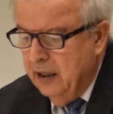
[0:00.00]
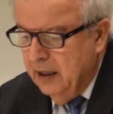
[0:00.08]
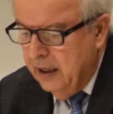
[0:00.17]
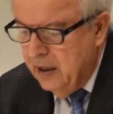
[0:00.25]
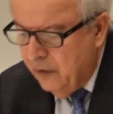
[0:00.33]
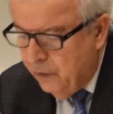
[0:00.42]

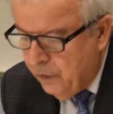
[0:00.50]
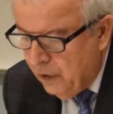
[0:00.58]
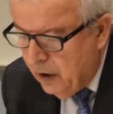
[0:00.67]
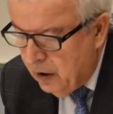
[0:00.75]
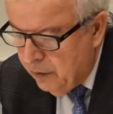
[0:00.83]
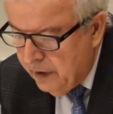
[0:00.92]
in the
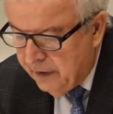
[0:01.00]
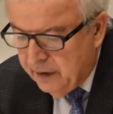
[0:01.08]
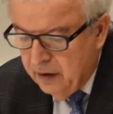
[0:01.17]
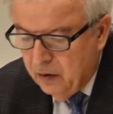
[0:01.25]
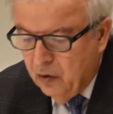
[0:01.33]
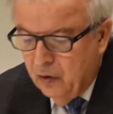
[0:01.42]
far
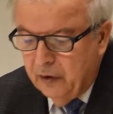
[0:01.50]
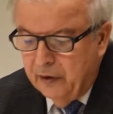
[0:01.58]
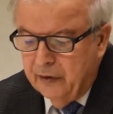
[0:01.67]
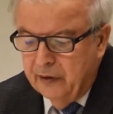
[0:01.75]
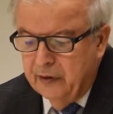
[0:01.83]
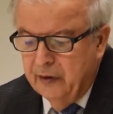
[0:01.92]
western
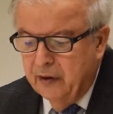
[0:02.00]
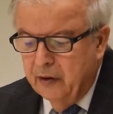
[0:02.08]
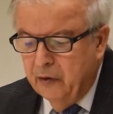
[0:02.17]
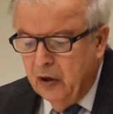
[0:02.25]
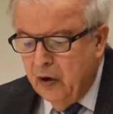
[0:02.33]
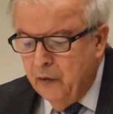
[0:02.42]
Caucasus, in the
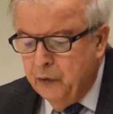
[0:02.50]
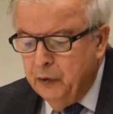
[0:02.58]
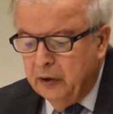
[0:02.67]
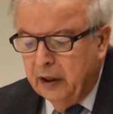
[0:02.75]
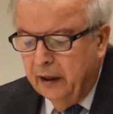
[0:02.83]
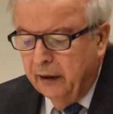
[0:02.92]

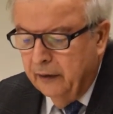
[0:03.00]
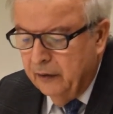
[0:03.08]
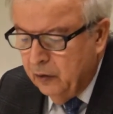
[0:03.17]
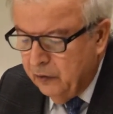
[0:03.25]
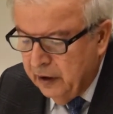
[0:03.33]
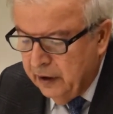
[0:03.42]
foothills
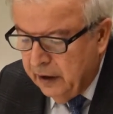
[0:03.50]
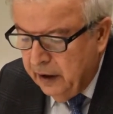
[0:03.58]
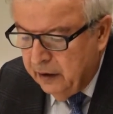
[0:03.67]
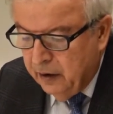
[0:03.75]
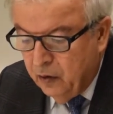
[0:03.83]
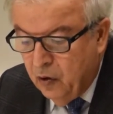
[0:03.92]
of the
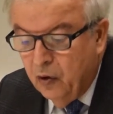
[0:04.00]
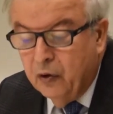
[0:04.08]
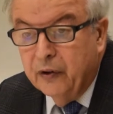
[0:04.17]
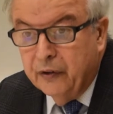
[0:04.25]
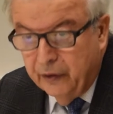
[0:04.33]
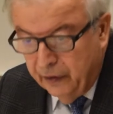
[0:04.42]
Greater
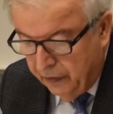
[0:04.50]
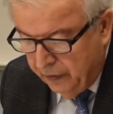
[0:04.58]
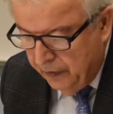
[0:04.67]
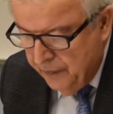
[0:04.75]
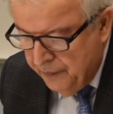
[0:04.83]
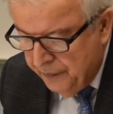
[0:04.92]
Caucasus.